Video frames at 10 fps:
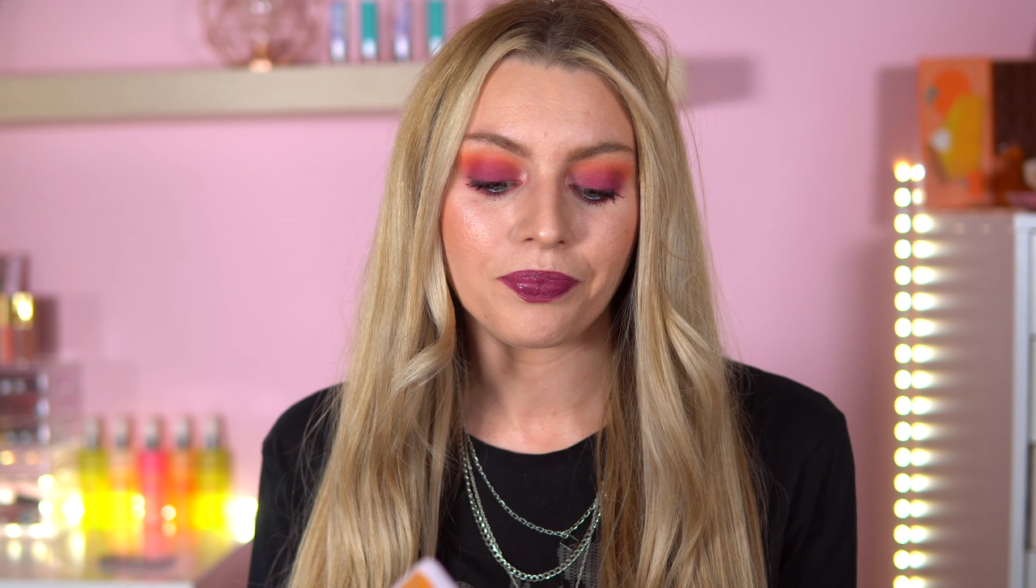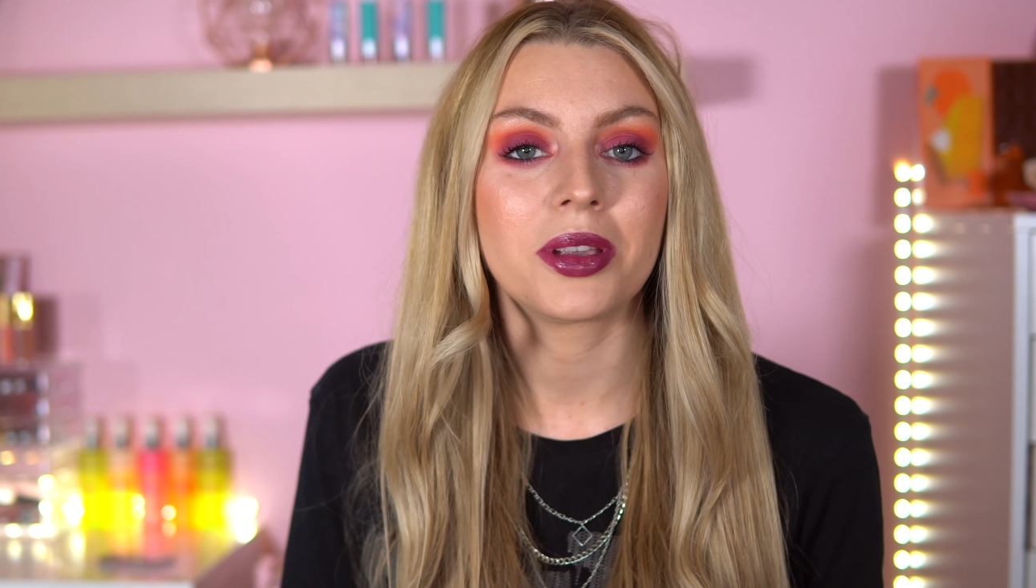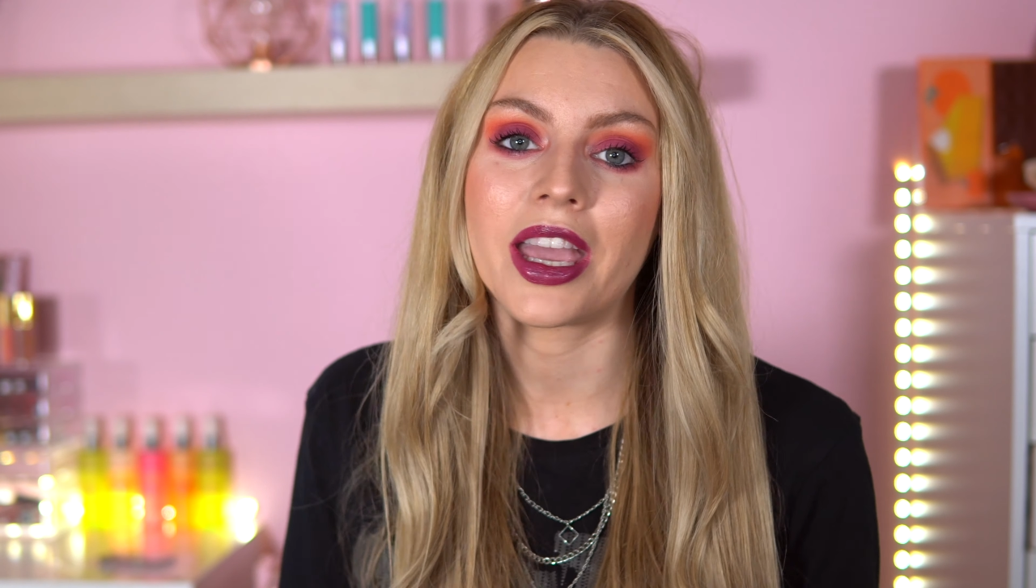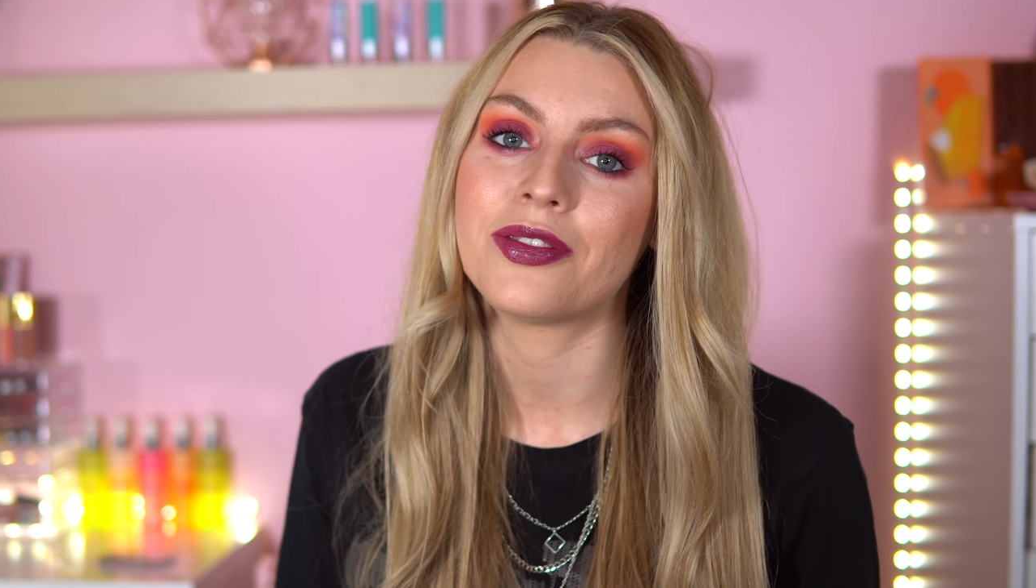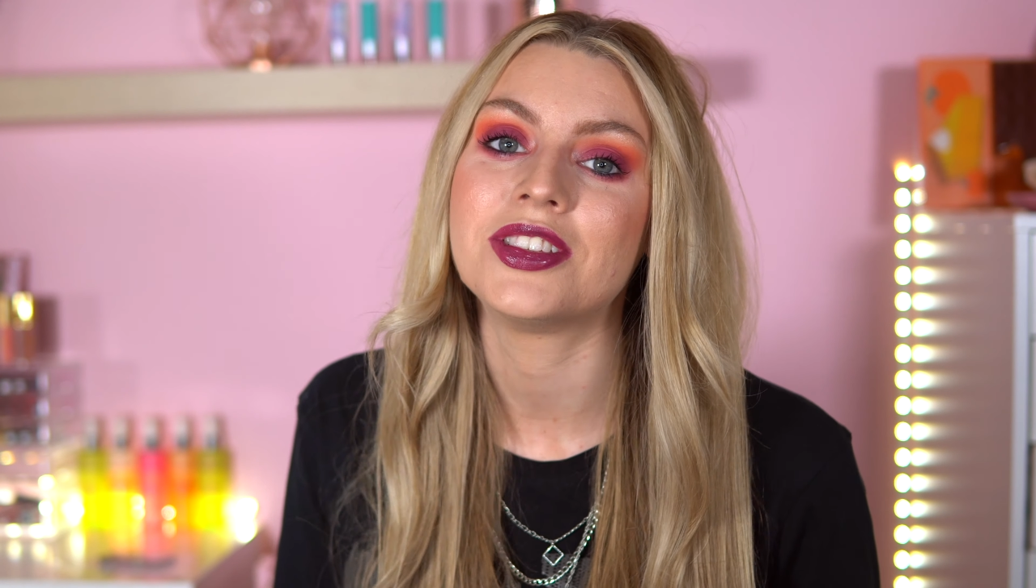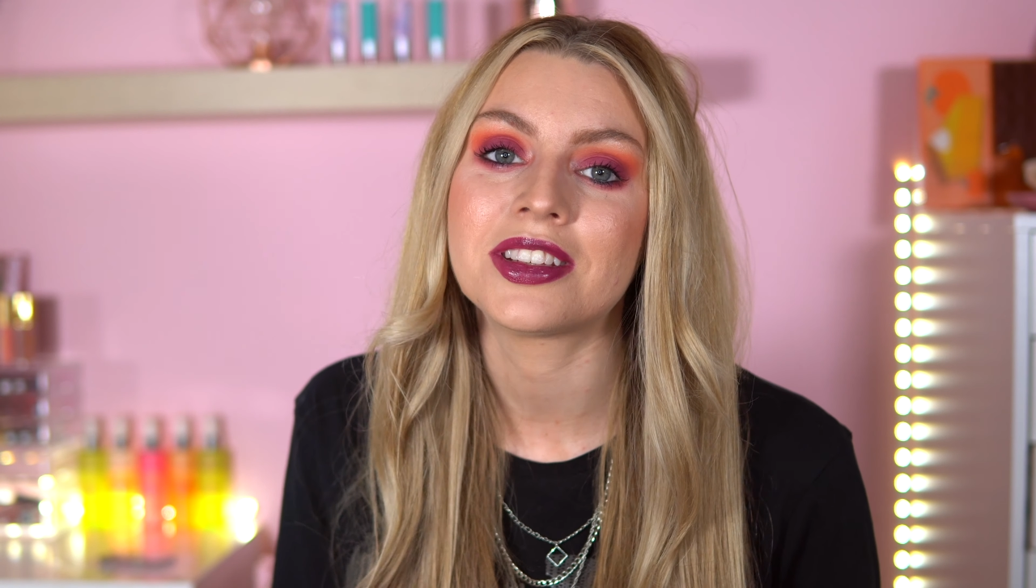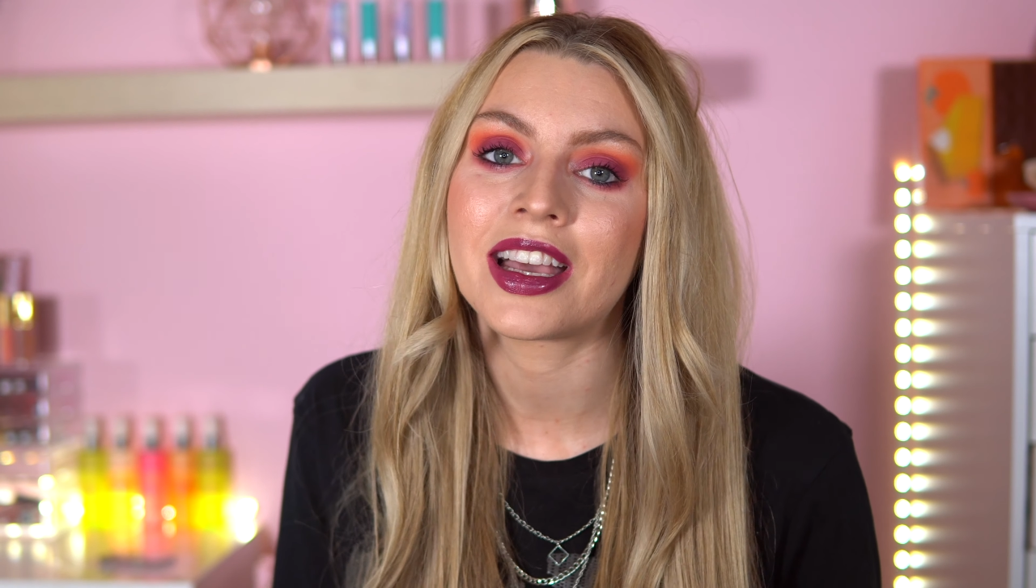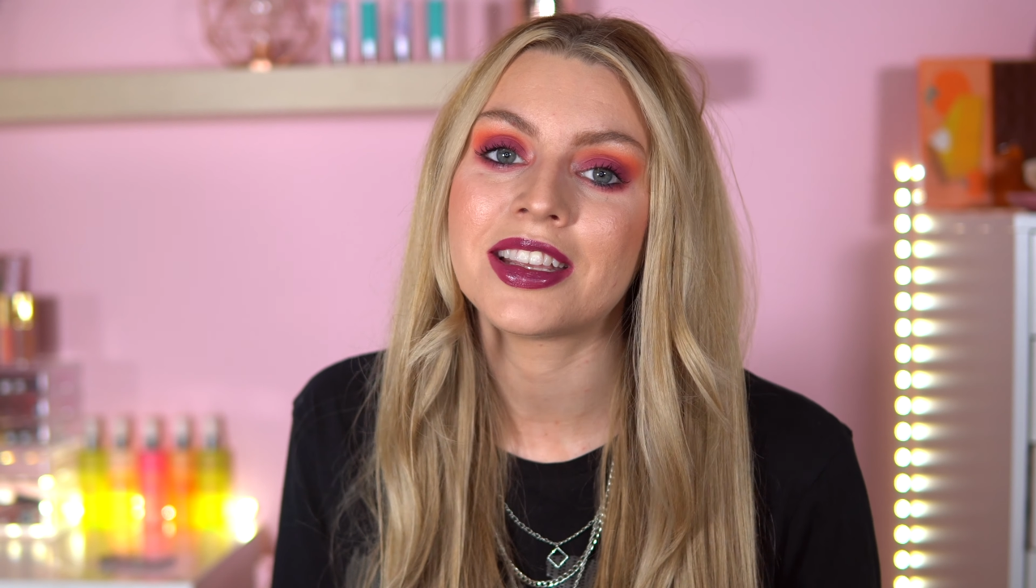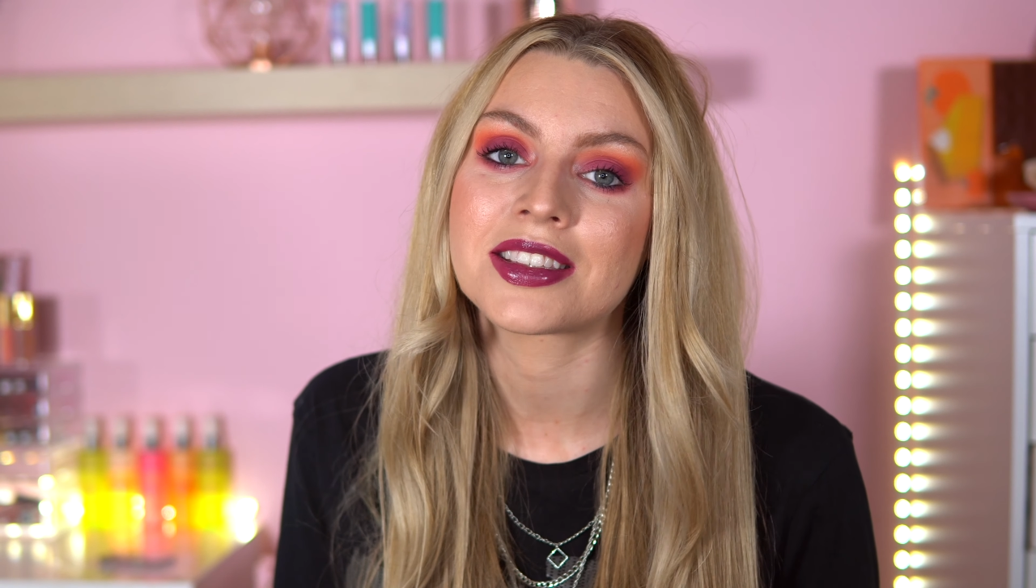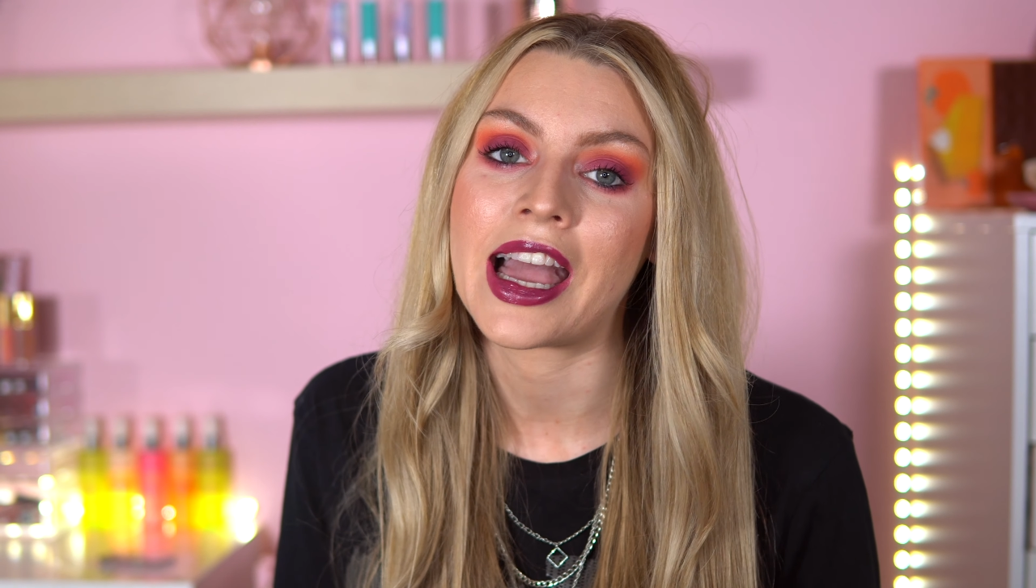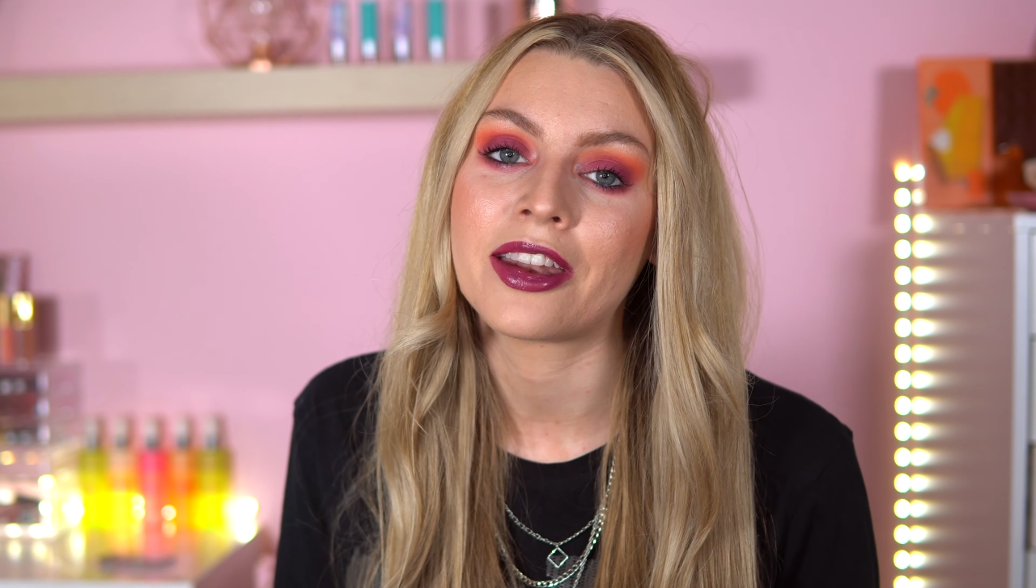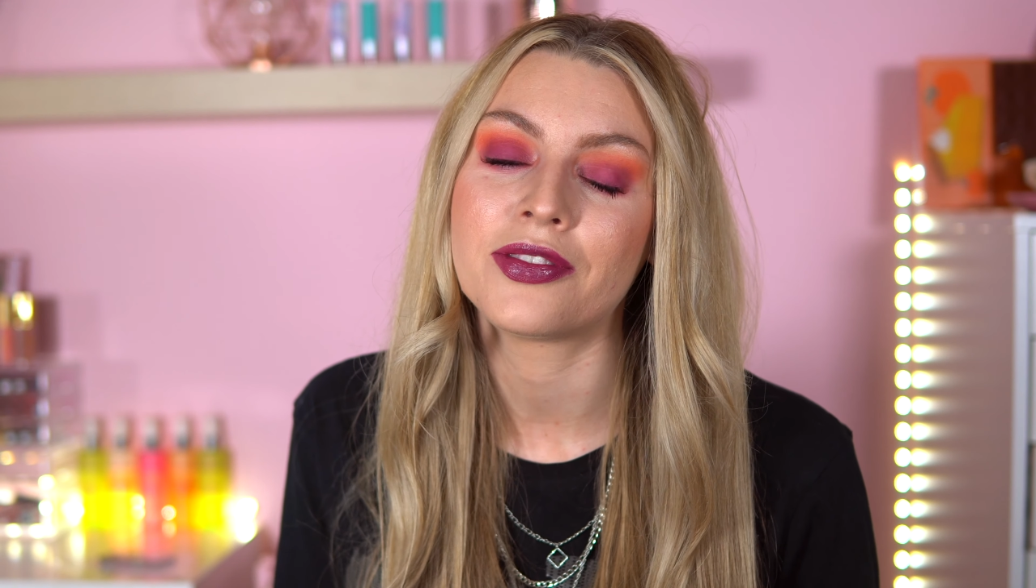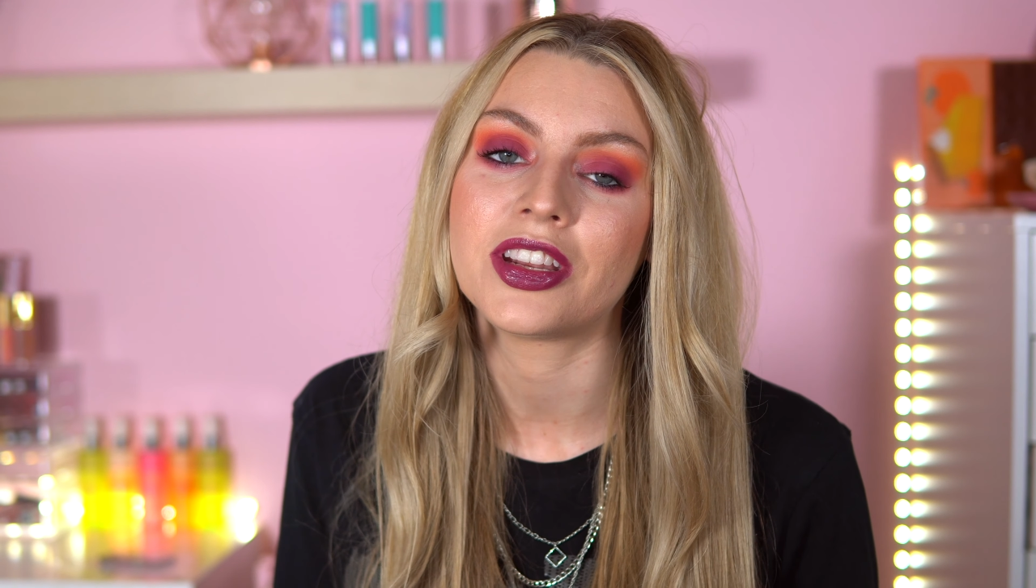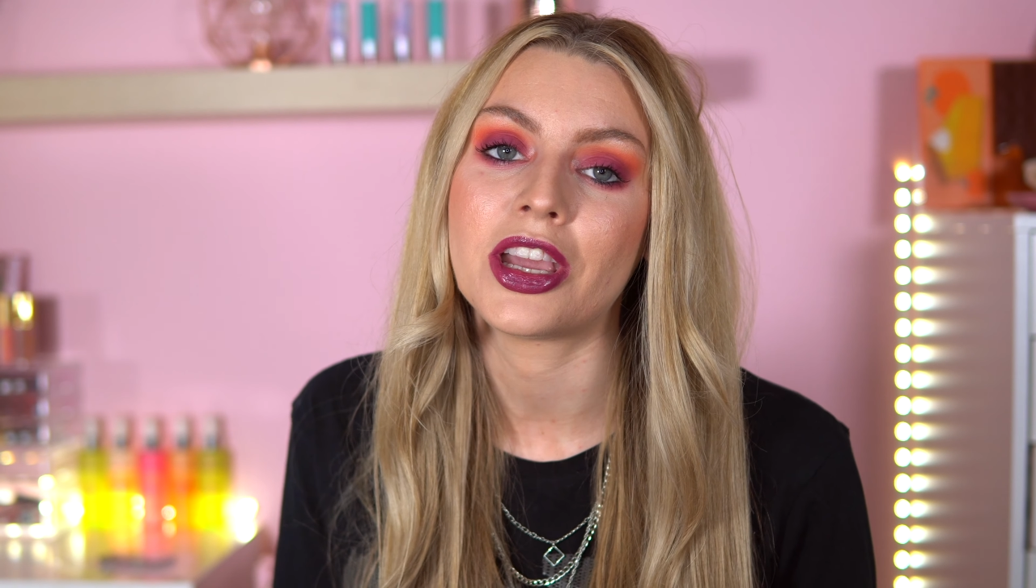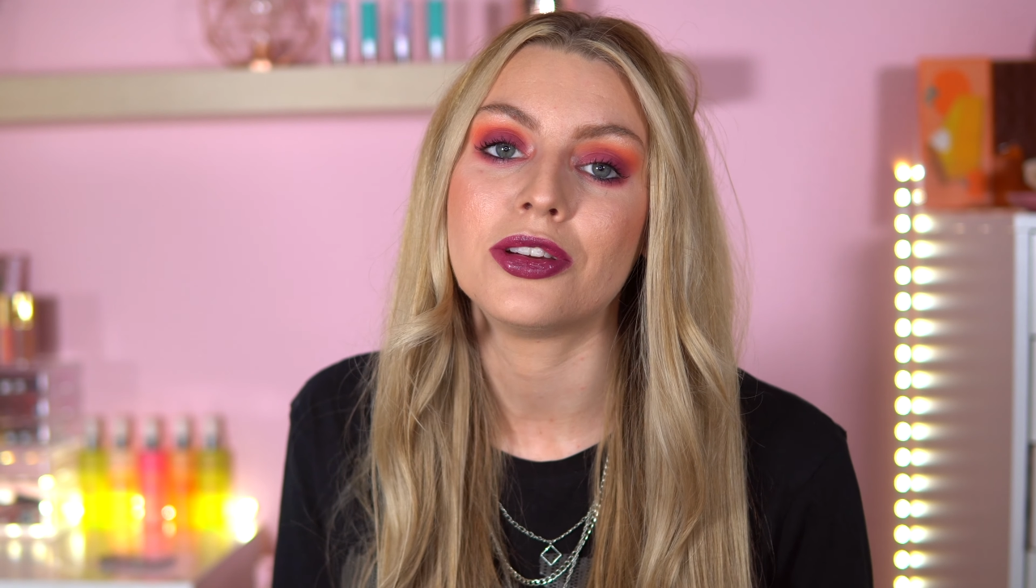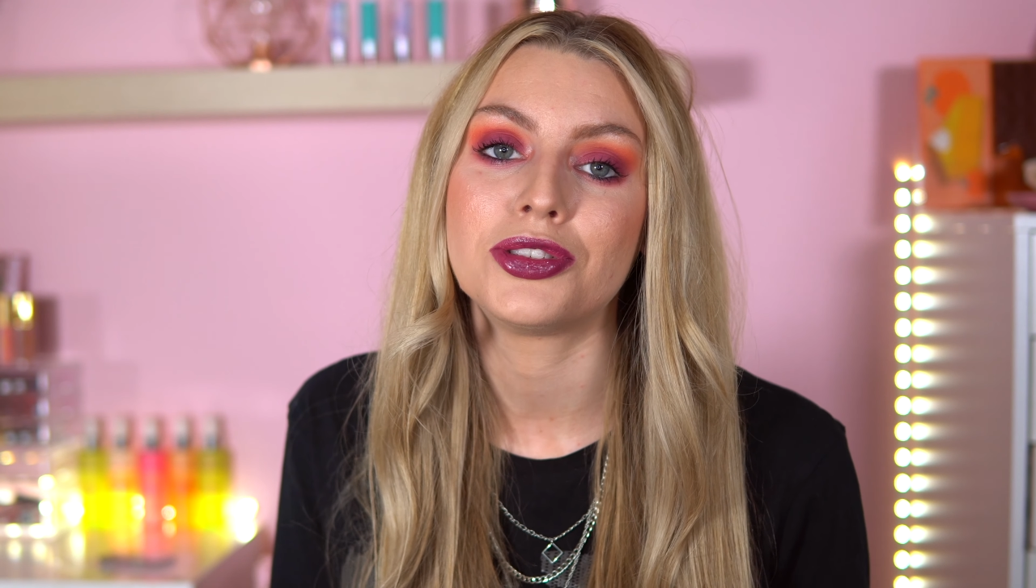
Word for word: But yeah, if you did like this kind of video,